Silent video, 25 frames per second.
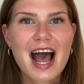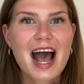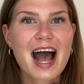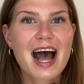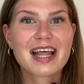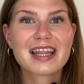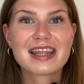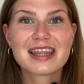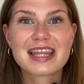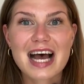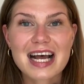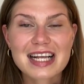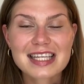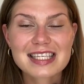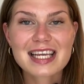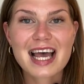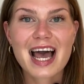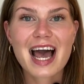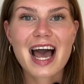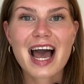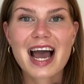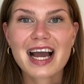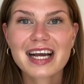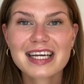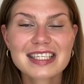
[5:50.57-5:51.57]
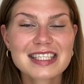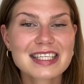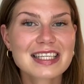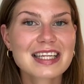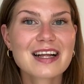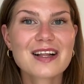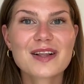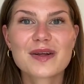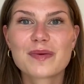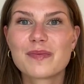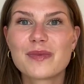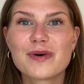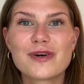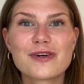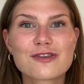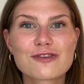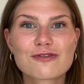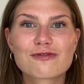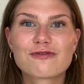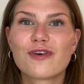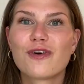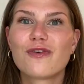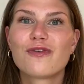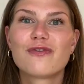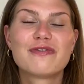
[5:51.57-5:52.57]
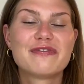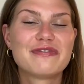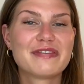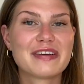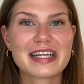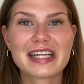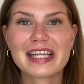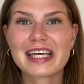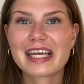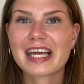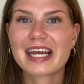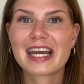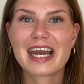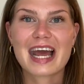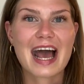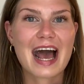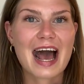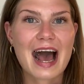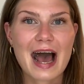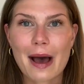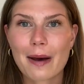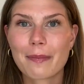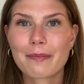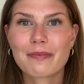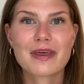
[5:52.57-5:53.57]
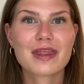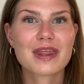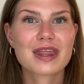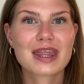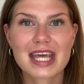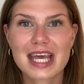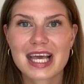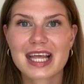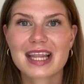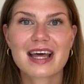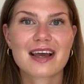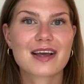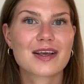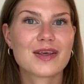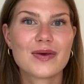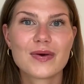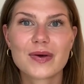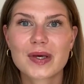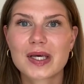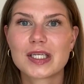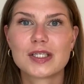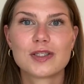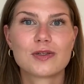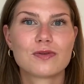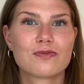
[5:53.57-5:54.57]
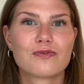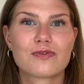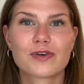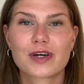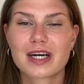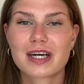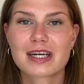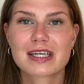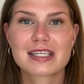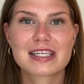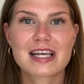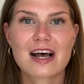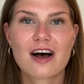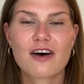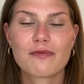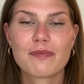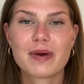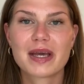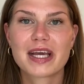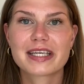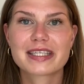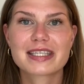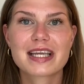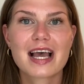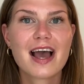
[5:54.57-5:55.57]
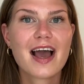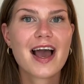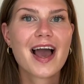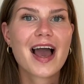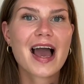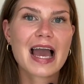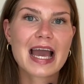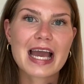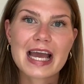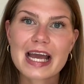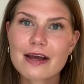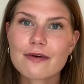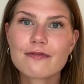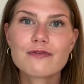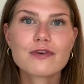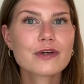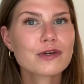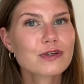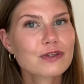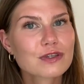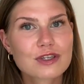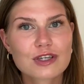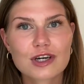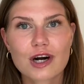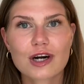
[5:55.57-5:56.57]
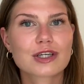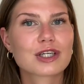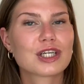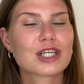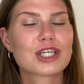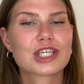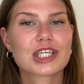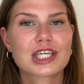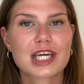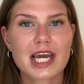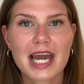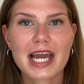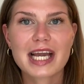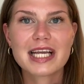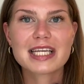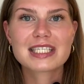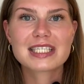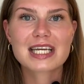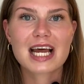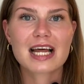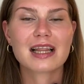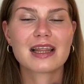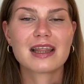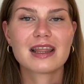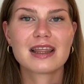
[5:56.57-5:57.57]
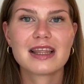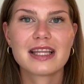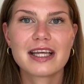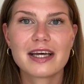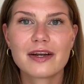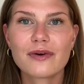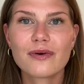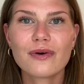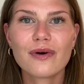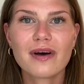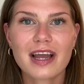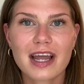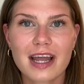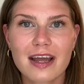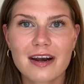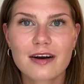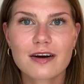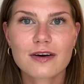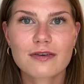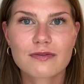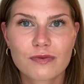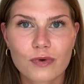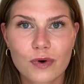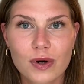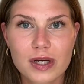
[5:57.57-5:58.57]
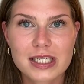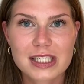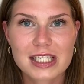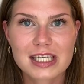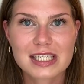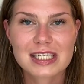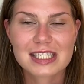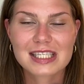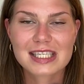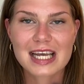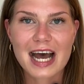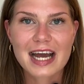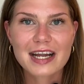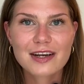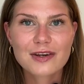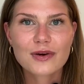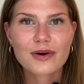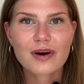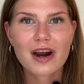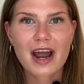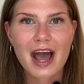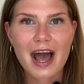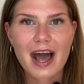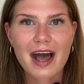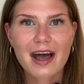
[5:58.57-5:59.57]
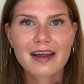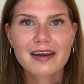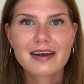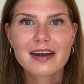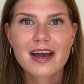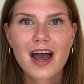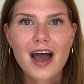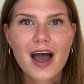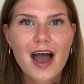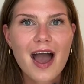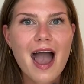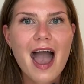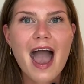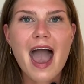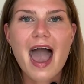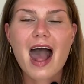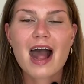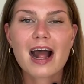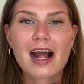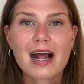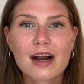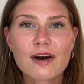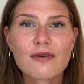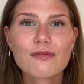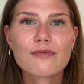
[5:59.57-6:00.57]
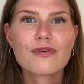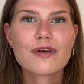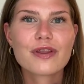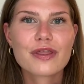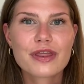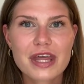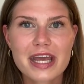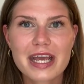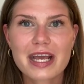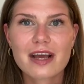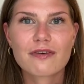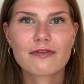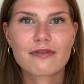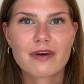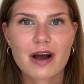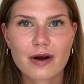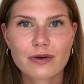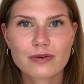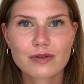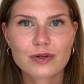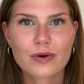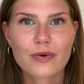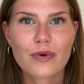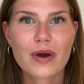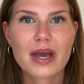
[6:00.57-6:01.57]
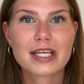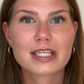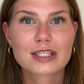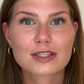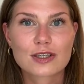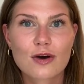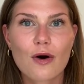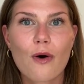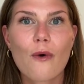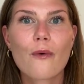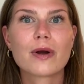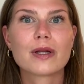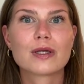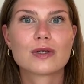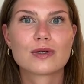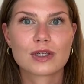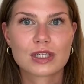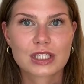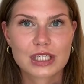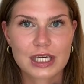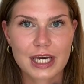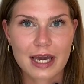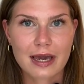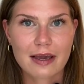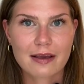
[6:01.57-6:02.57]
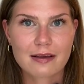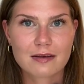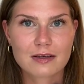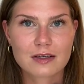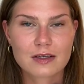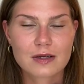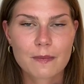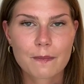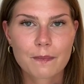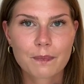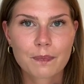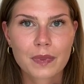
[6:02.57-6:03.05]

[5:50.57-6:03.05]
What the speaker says: And that's actually the most fulfilling and happy thing that you can do for yourself, because if you start to change that little inner voice inside your head, everything around you is going to change.